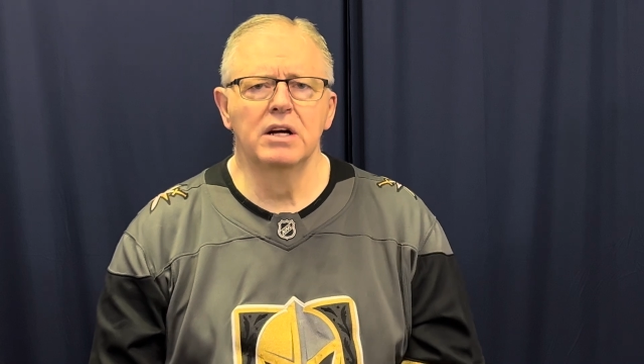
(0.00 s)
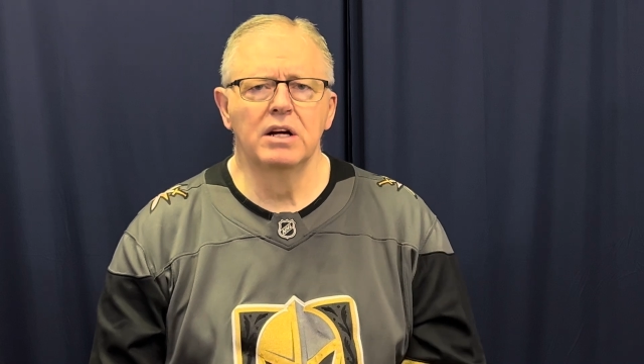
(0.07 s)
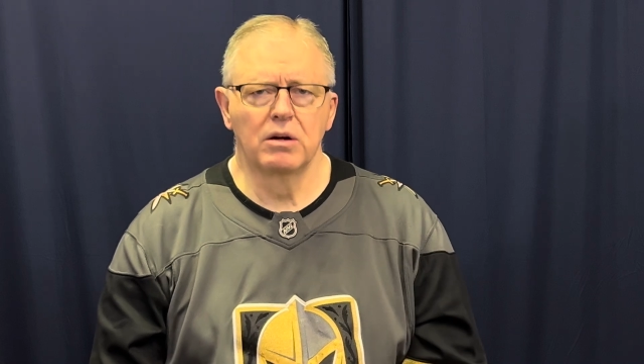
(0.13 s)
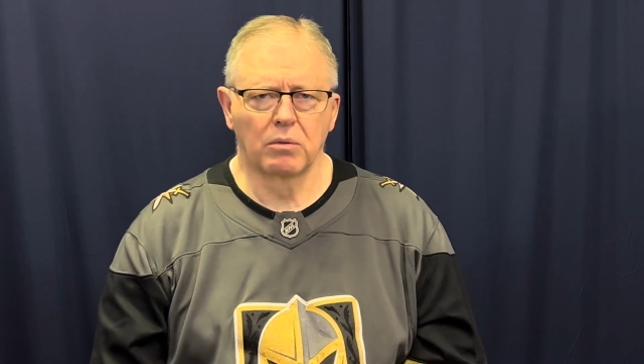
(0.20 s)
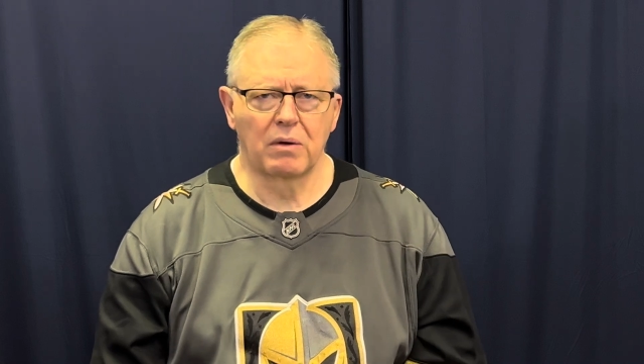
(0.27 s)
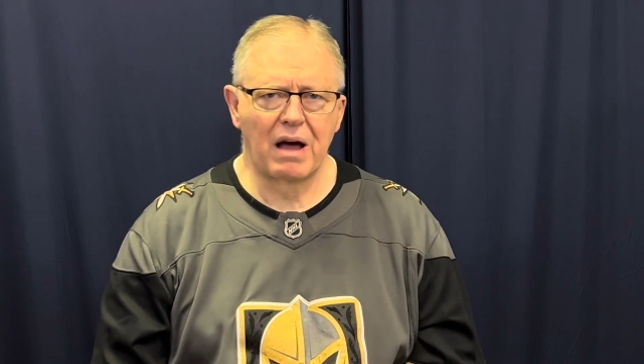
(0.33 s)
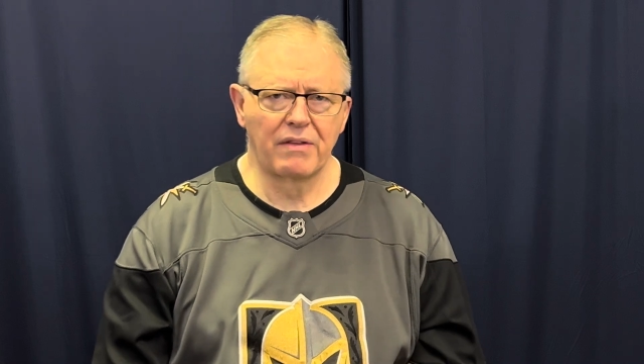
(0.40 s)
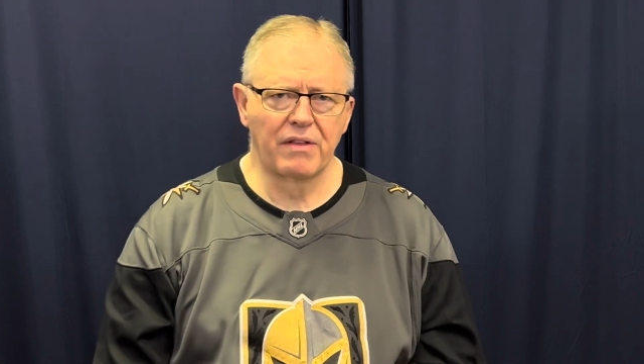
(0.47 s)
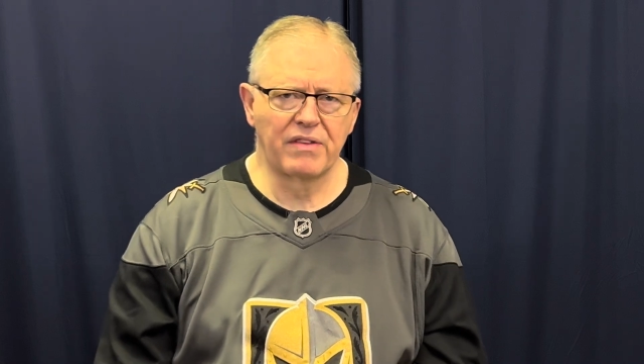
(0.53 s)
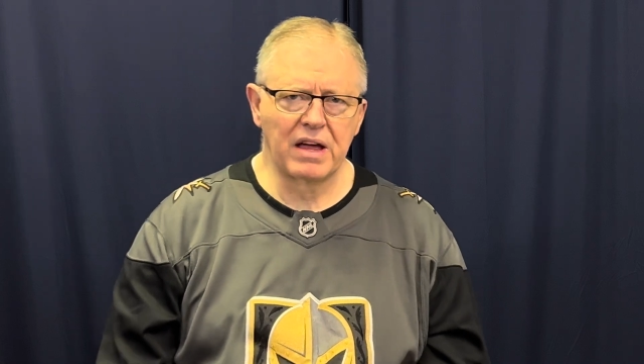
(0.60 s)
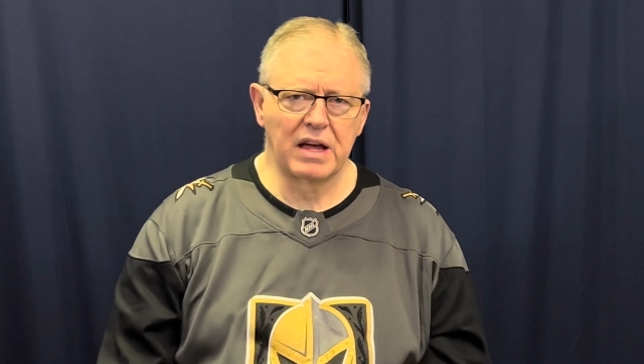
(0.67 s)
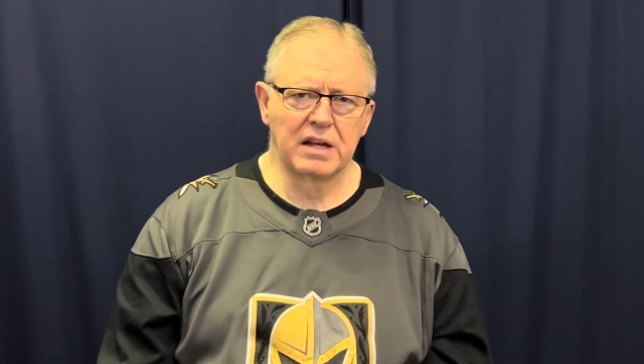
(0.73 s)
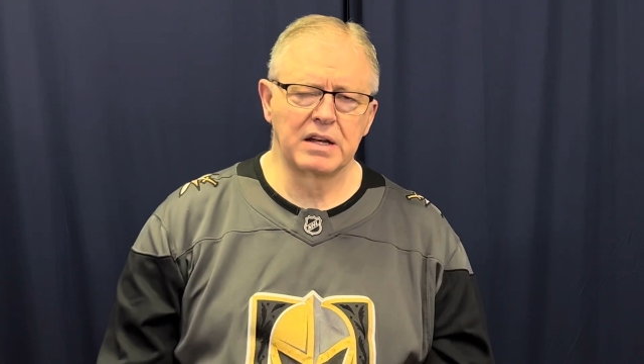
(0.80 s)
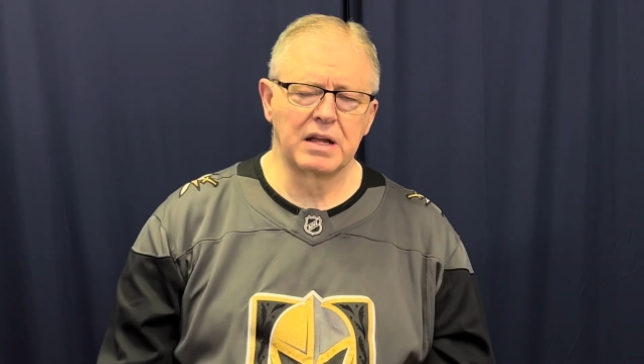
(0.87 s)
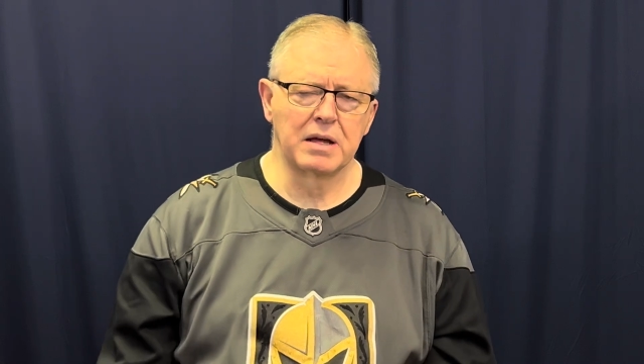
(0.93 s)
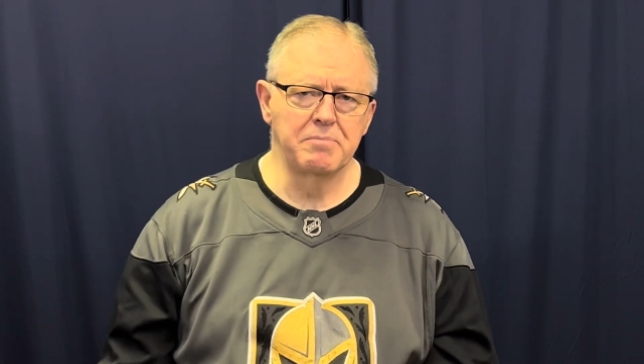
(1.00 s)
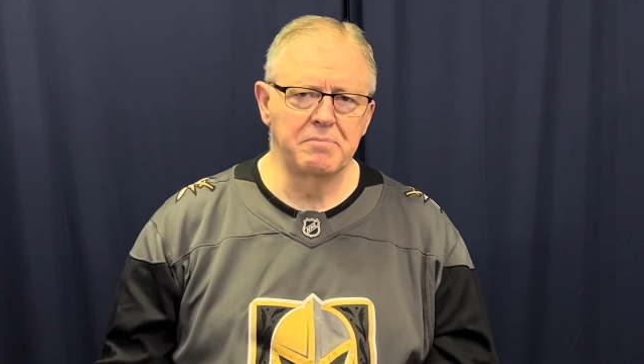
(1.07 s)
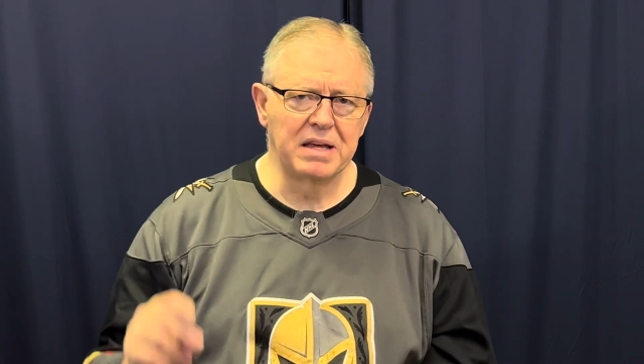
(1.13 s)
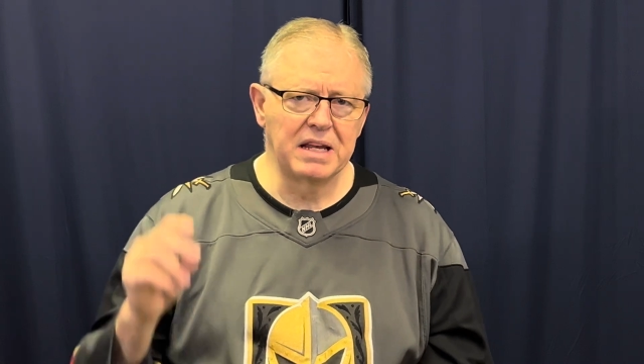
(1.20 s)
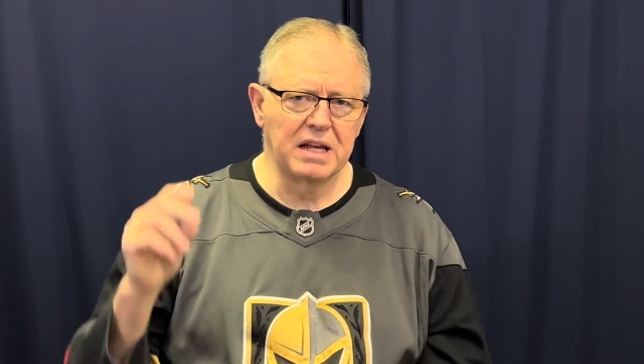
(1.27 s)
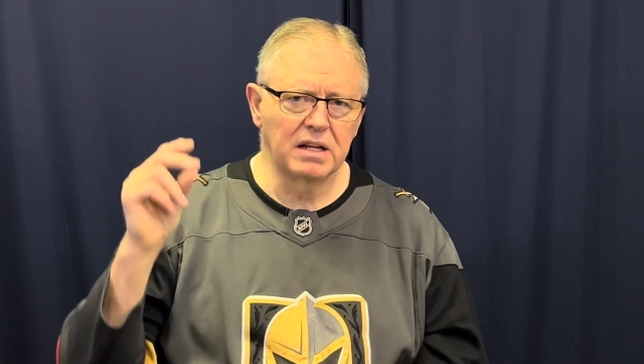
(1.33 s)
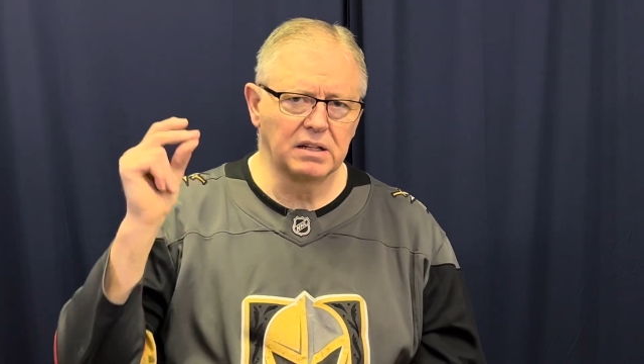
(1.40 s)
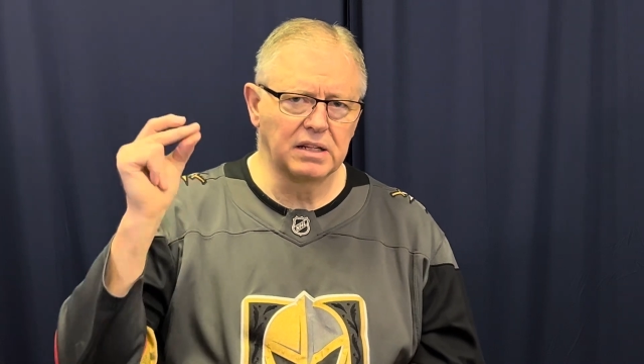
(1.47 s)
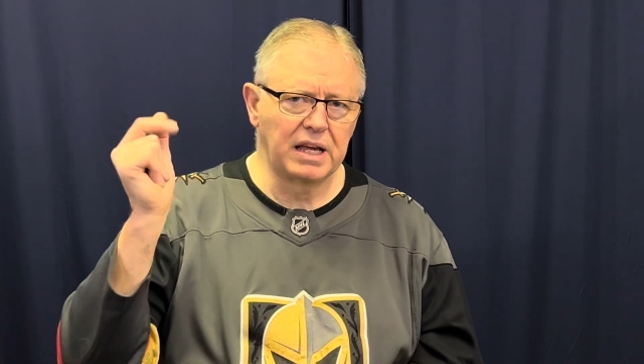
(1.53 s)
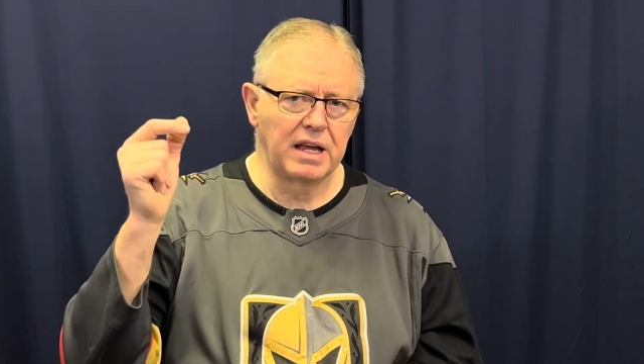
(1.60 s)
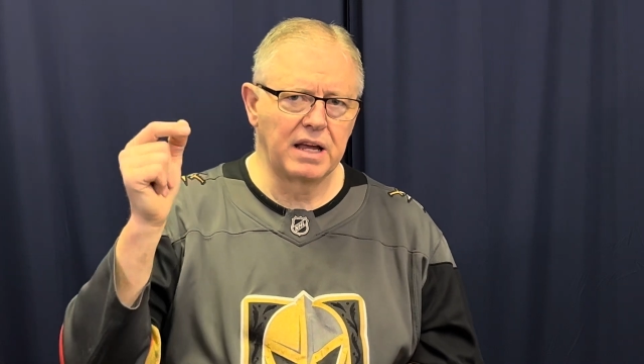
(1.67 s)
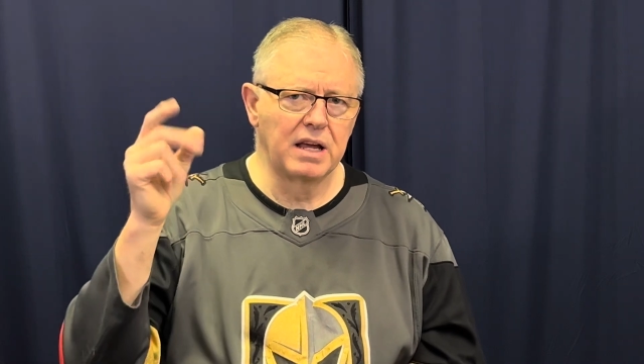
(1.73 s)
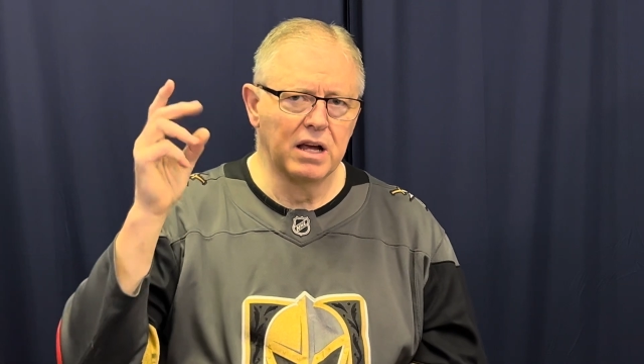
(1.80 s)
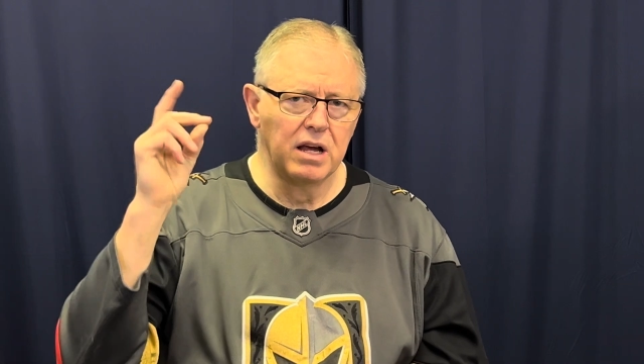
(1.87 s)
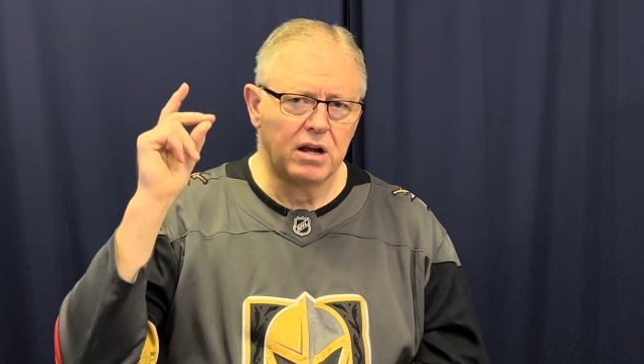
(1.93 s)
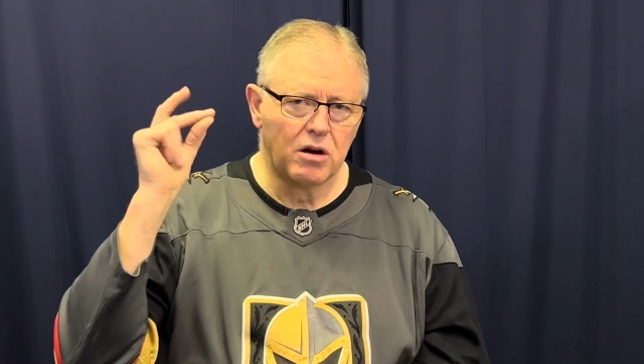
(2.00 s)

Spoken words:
rather than immediately